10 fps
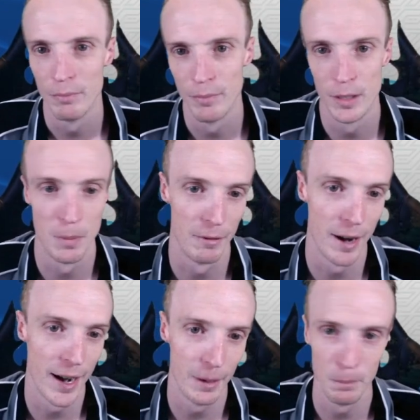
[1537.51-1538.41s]
It's my
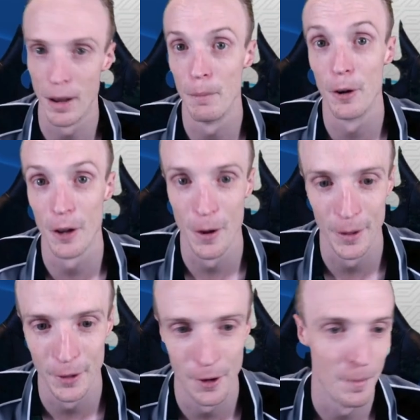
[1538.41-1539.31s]
rating, but I'm not going
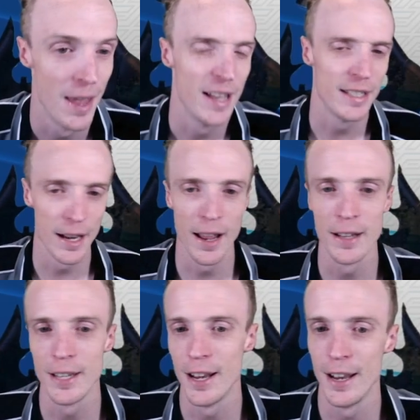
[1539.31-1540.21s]
to. 10 out
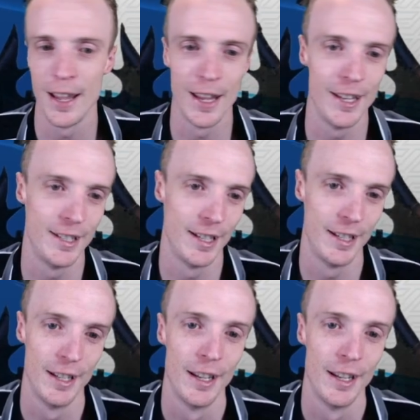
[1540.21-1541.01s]
of 10, easy.